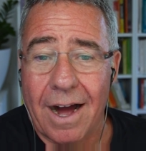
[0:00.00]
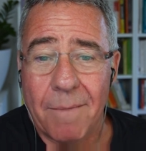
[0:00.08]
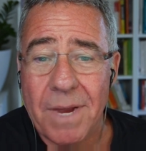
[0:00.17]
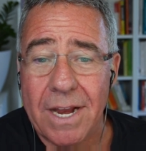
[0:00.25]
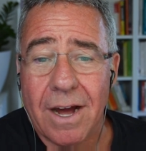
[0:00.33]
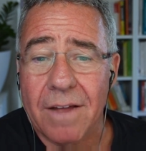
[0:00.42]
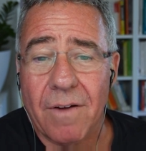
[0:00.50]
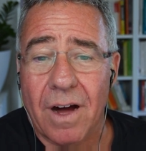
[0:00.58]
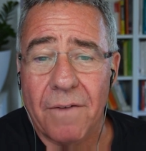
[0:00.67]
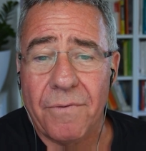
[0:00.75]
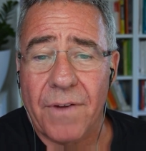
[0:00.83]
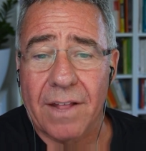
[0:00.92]
I mean,
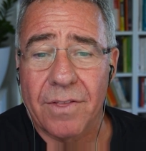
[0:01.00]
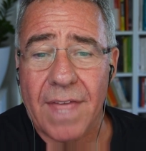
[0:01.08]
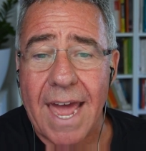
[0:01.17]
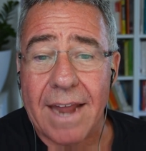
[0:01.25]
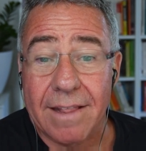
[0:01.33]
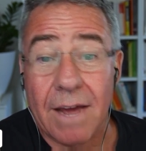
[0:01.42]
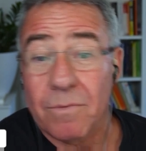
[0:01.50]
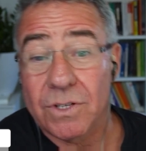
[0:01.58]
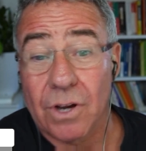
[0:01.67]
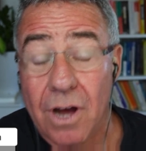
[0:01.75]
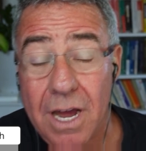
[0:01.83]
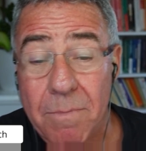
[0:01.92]
I found that
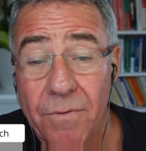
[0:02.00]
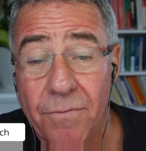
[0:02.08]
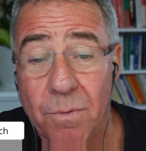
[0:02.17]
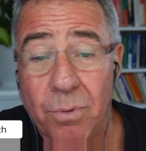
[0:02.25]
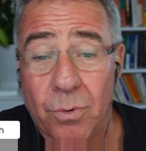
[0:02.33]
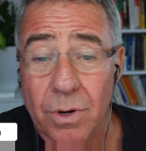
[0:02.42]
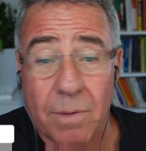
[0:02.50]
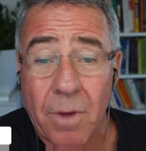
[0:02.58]
was an IMF report.